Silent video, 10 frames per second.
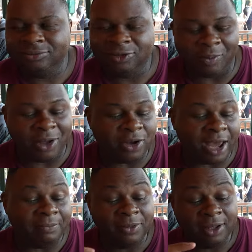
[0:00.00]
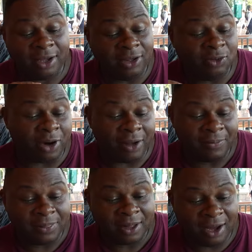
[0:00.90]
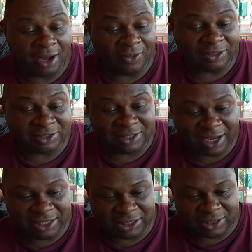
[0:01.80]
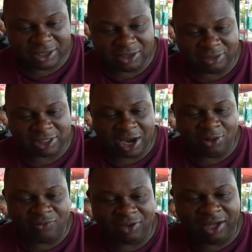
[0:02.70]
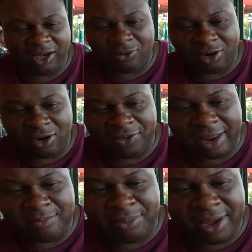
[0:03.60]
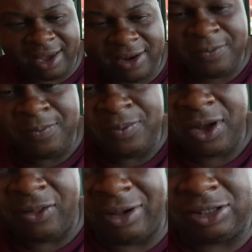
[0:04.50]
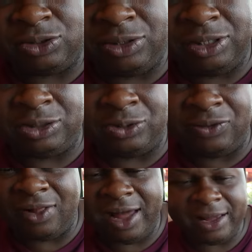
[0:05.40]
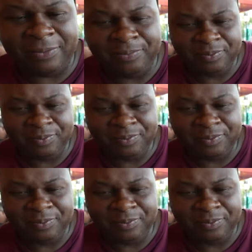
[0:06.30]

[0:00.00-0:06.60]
It'll be okay. Either way, uh, this nice tower of quinoa on that bed of ratatouille, sort of like,